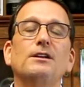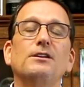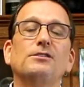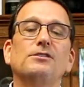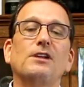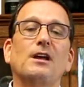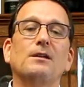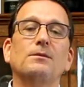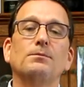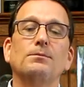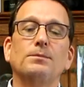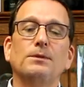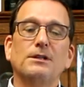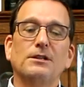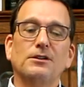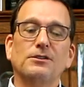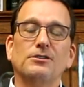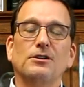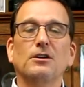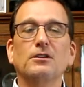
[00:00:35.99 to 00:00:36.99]
is that
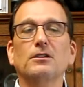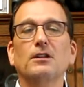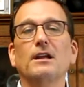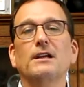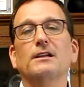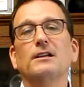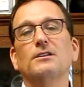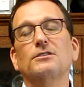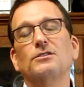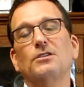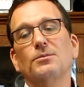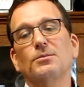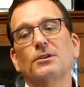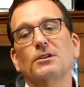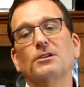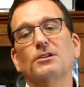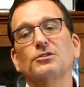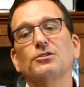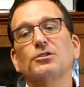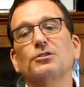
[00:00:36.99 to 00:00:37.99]
because unlike a
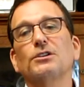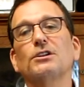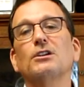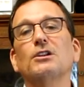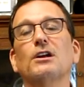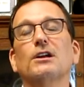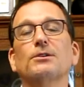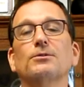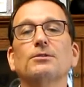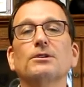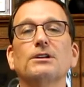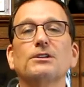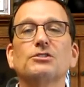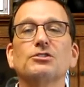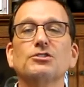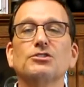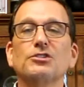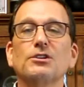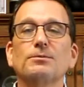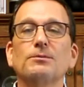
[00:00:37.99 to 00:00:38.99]
typical attorney-client
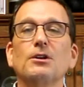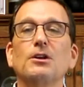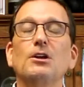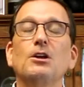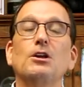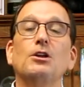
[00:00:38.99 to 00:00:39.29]
relationship,